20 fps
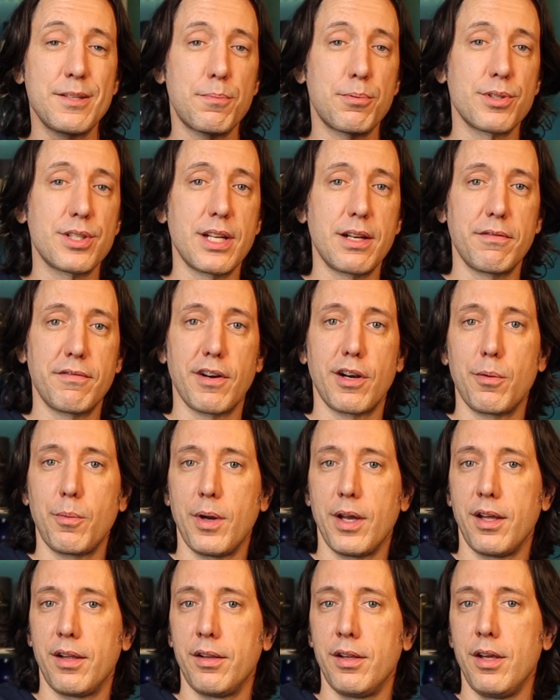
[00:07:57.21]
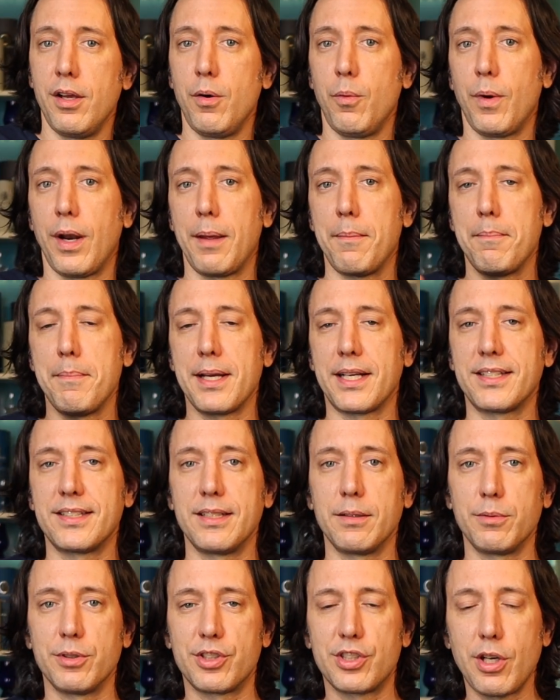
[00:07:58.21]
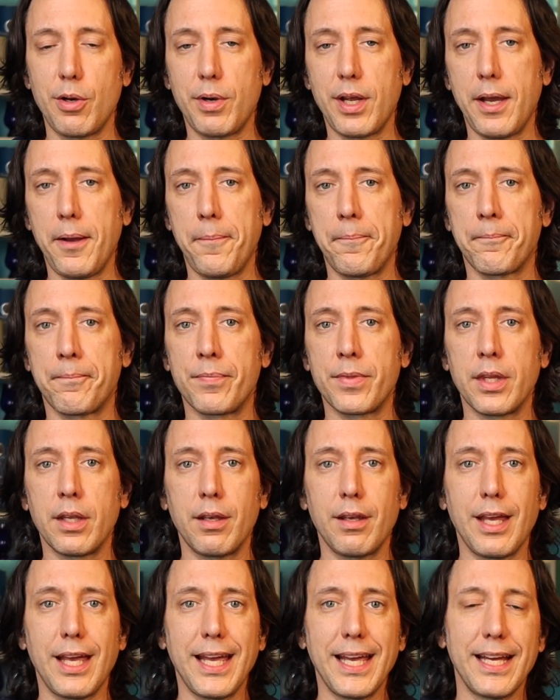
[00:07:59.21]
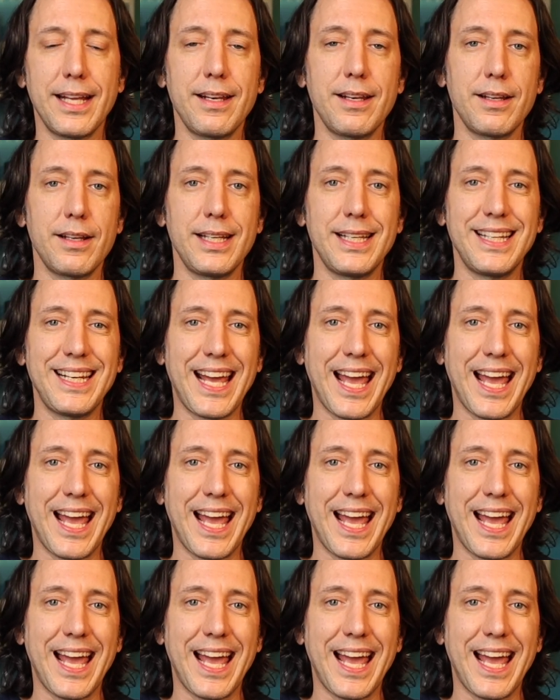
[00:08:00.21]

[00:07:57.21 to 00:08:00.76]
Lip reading: presented very well when I mixed it with soda, and it